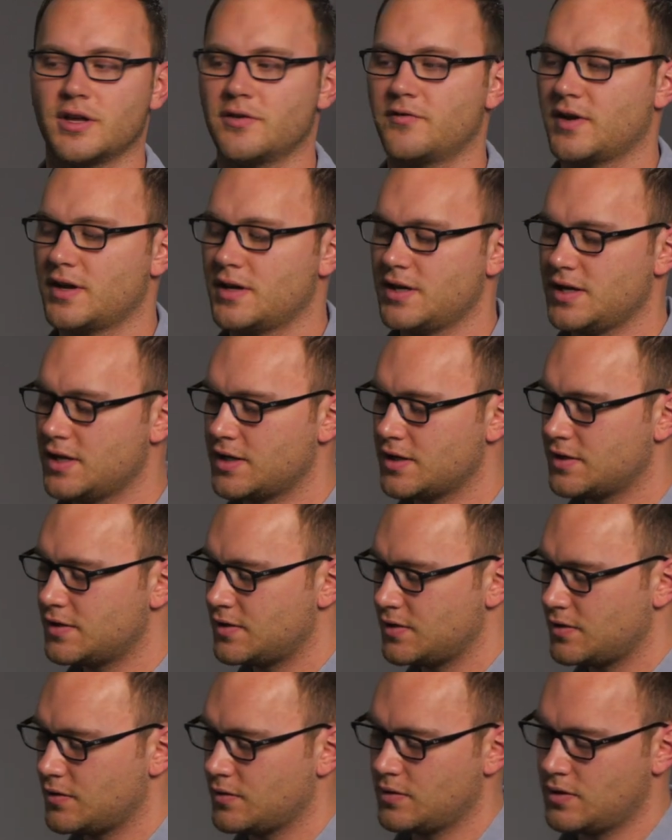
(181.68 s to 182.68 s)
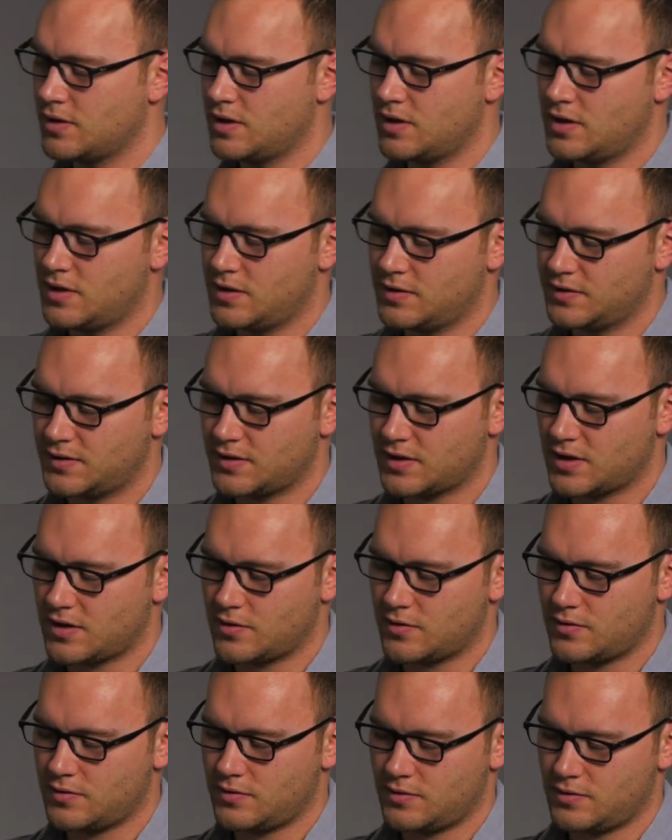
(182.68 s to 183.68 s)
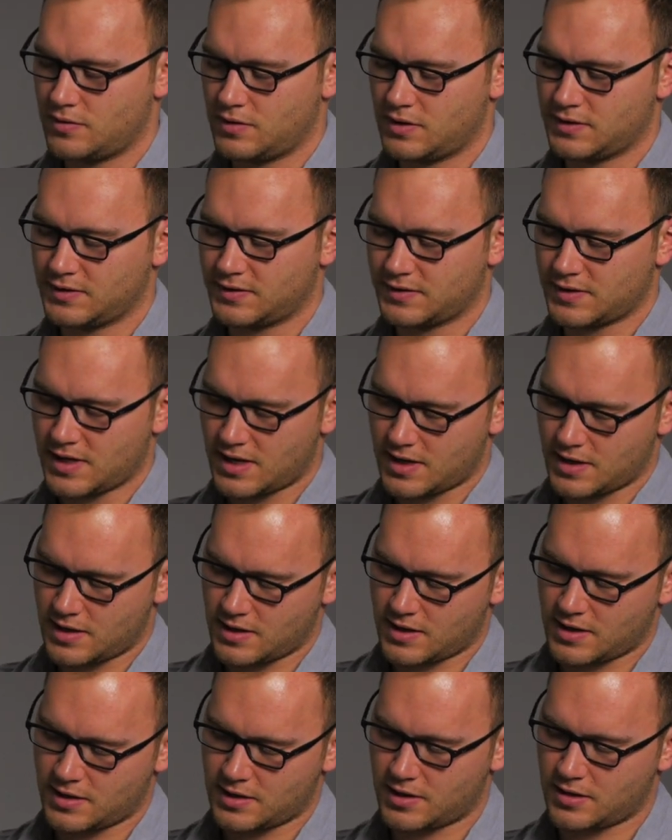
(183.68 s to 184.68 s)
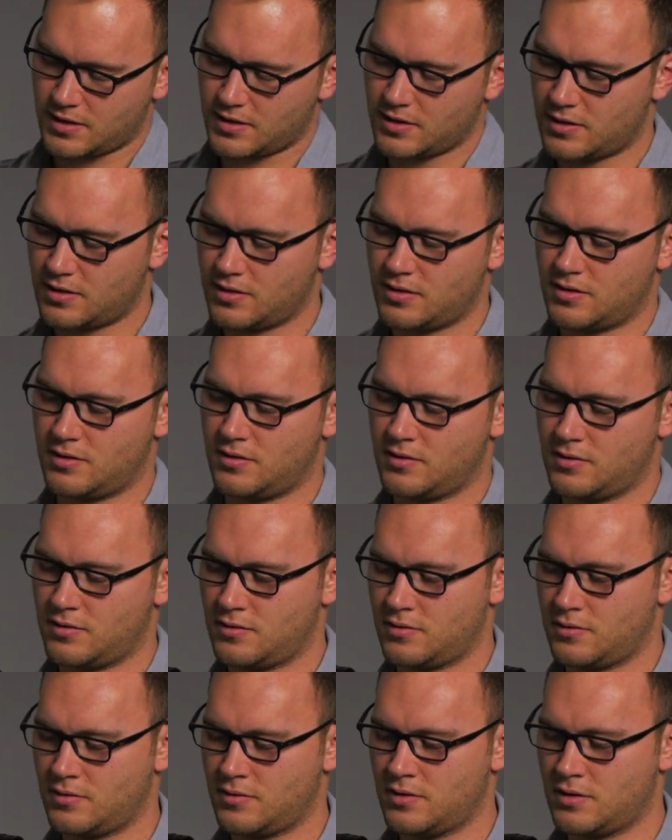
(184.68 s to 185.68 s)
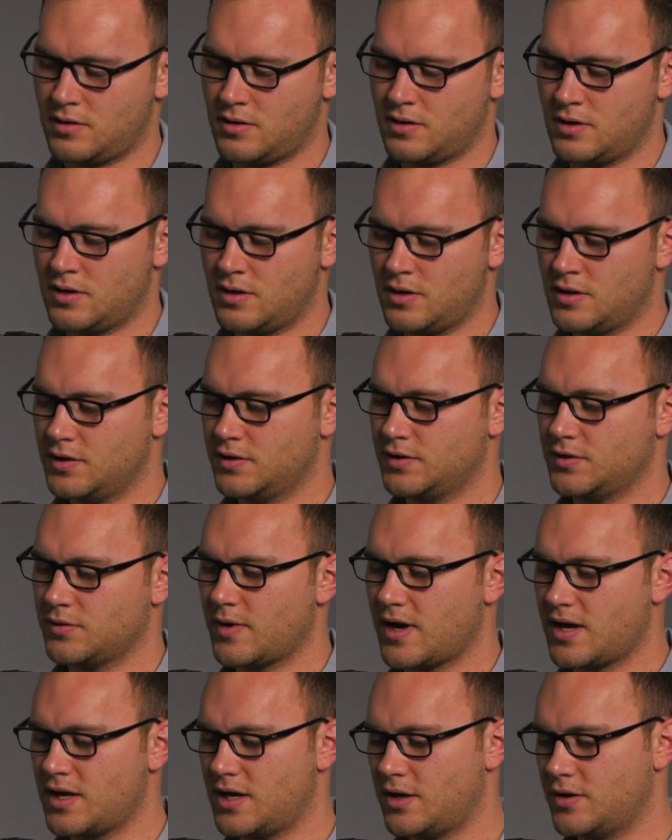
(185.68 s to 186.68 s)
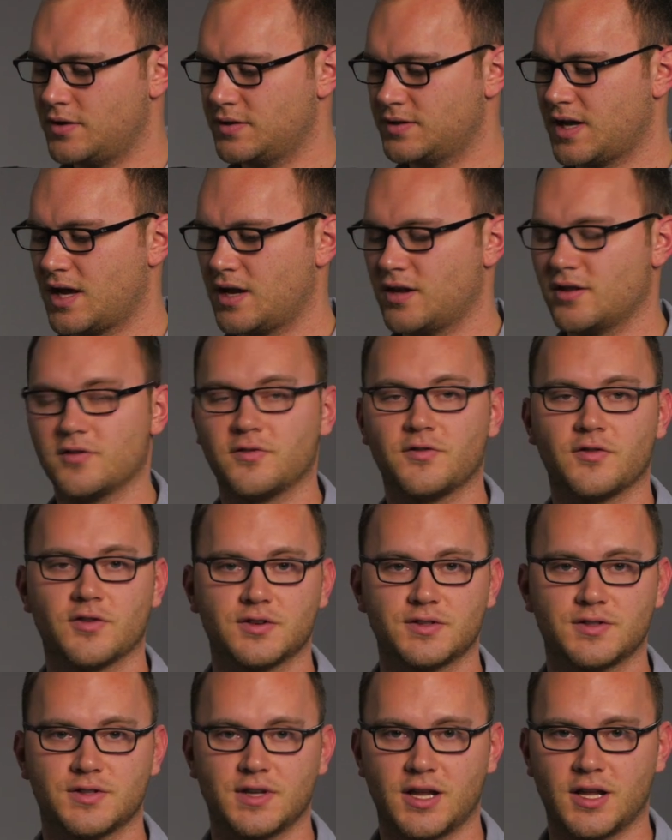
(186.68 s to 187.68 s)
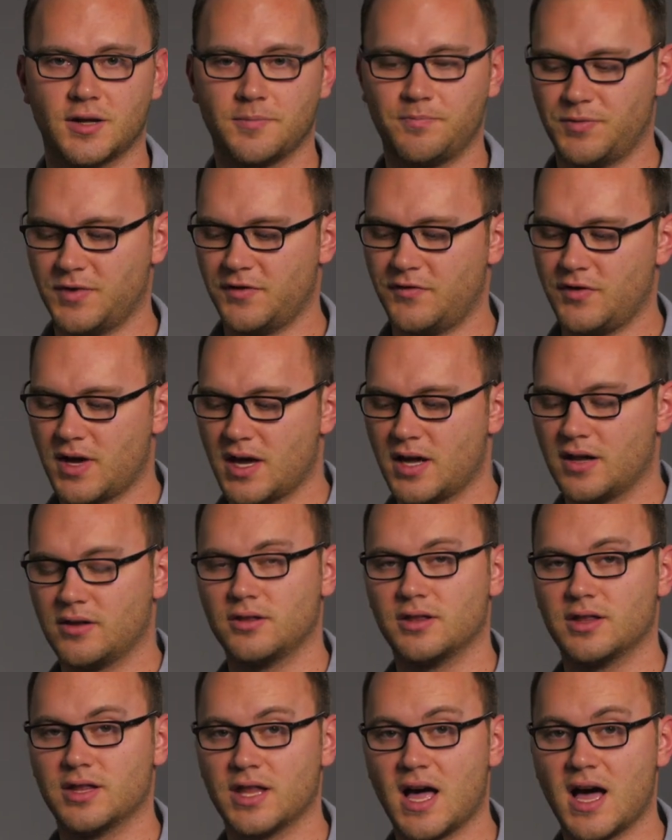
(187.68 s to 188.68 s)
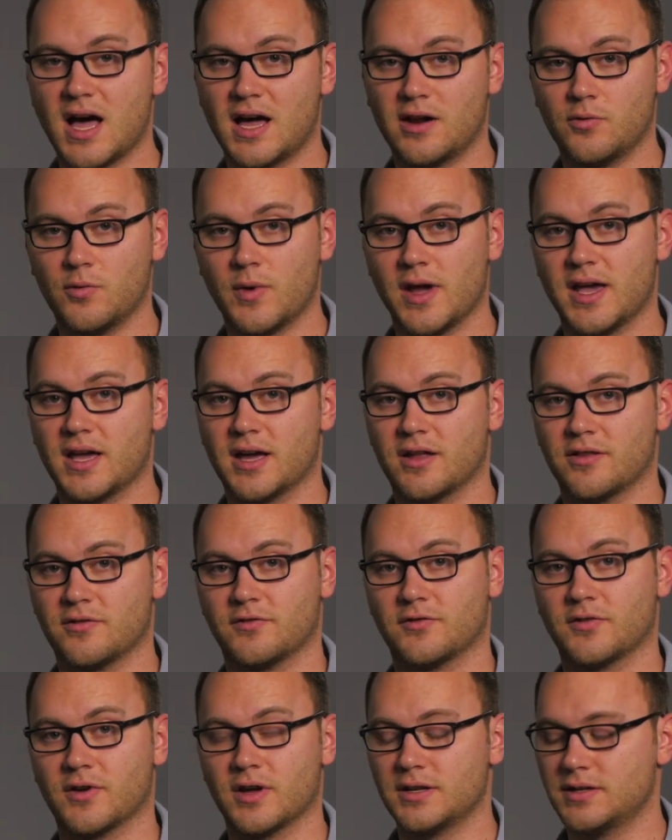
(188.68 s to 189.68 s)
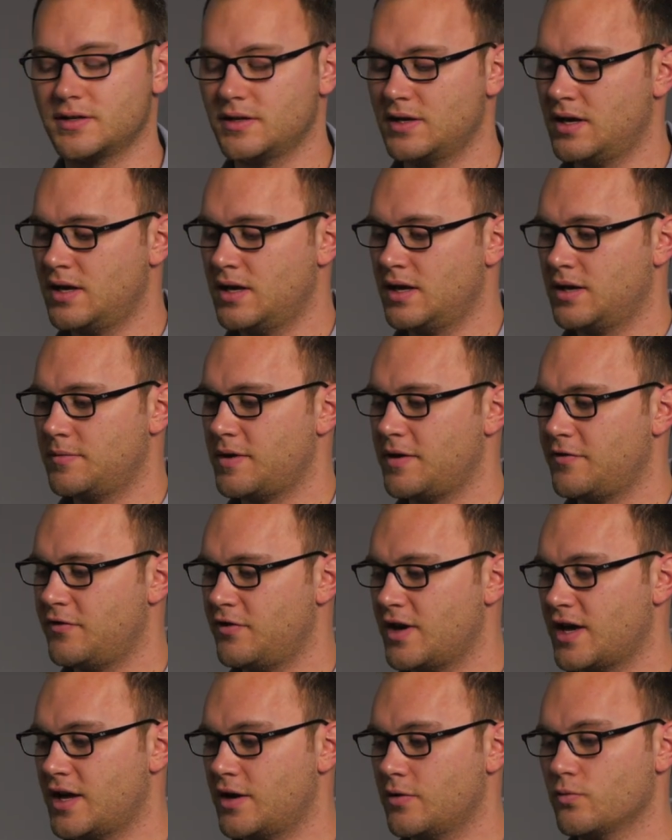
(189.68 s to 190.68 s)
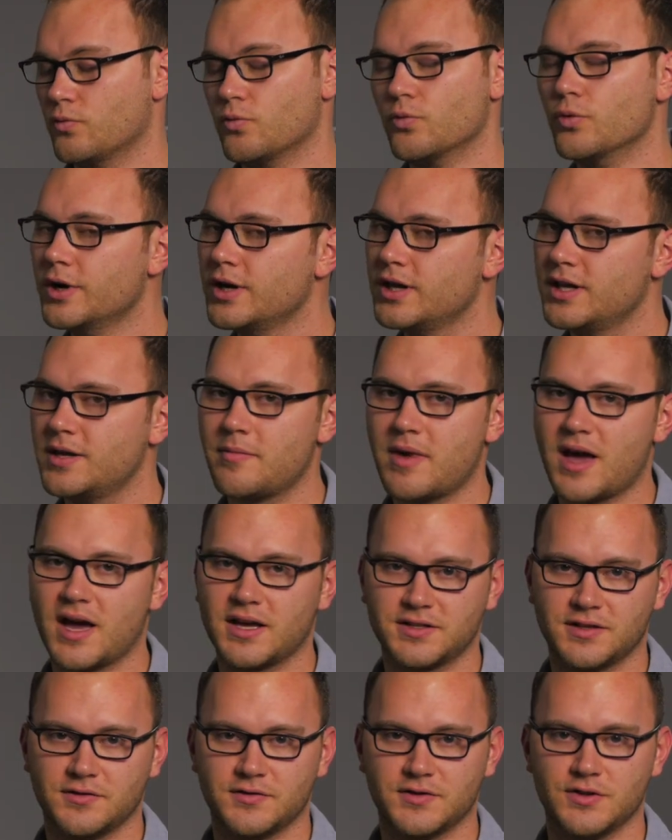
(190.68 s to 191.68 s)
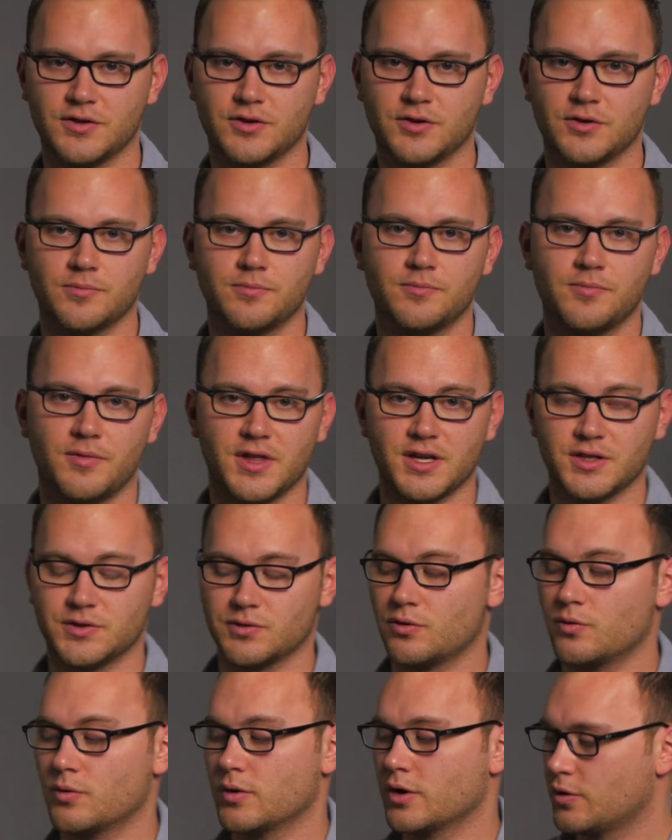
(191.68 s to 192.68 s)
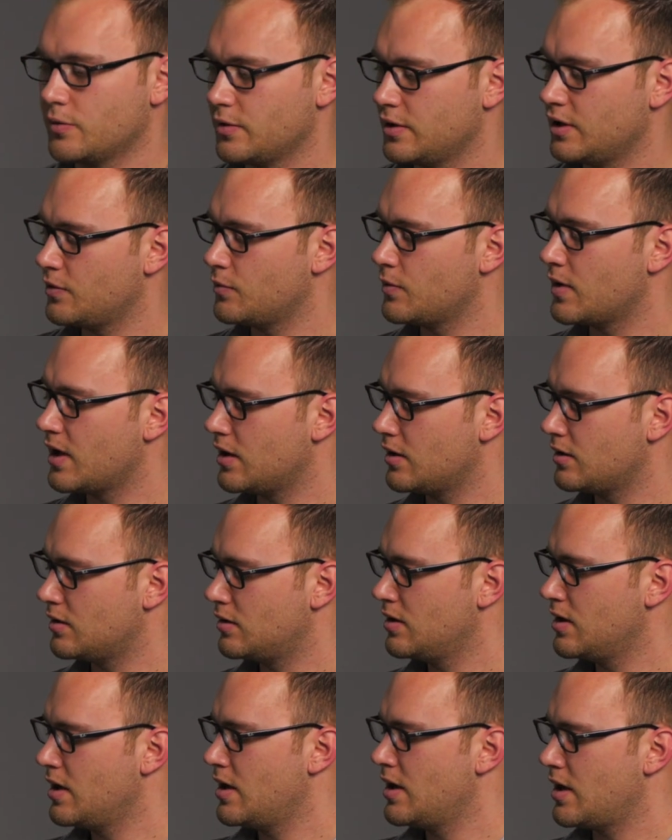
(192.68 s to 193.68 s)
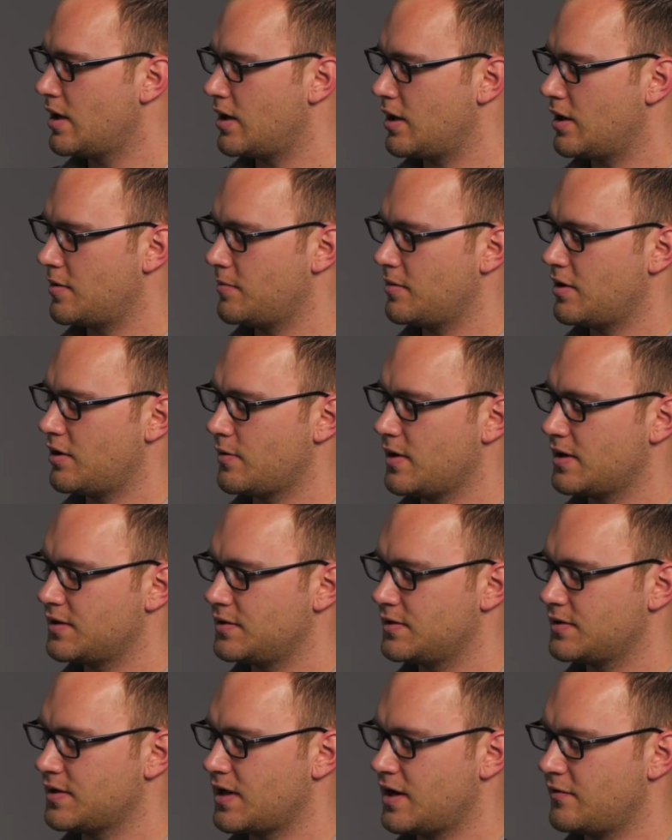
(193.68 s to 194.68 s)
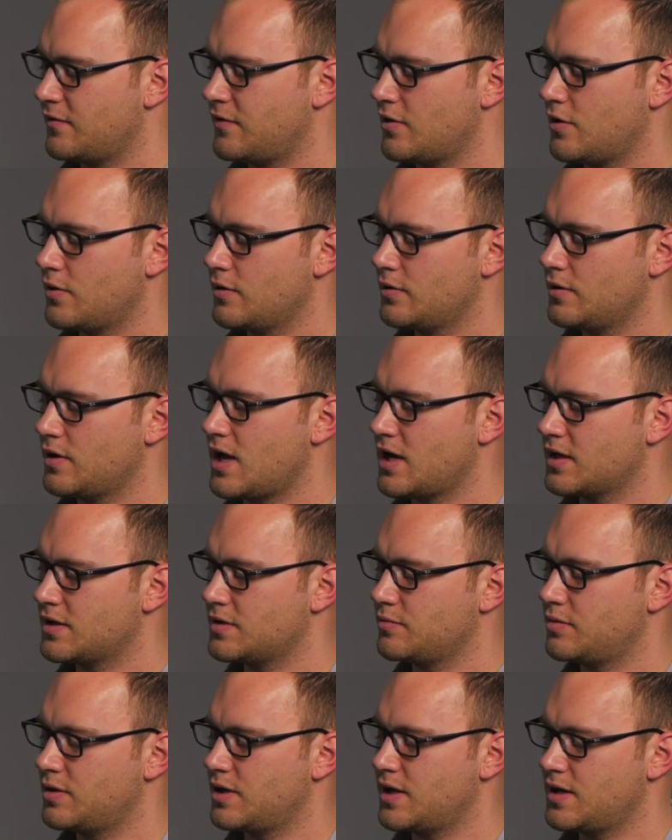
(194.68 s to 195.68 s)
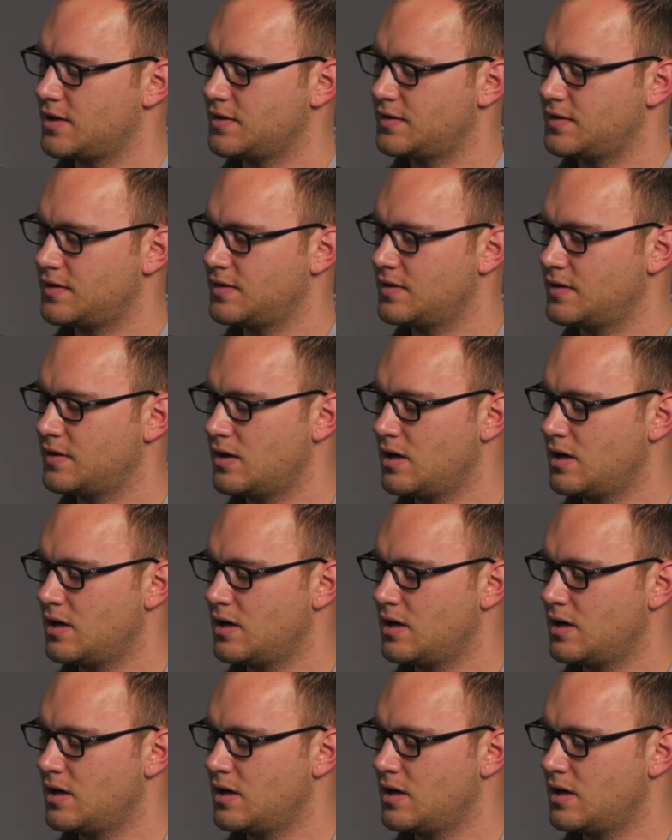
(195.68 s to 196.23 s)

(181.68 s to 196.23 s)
if I need it to. So you can slide it on here. So right here is kind of the first setup. If you had a lot of weight on the front, maybe you had a really massive zoom, this would work really well. Otherwise, you slide it forward, locks in place,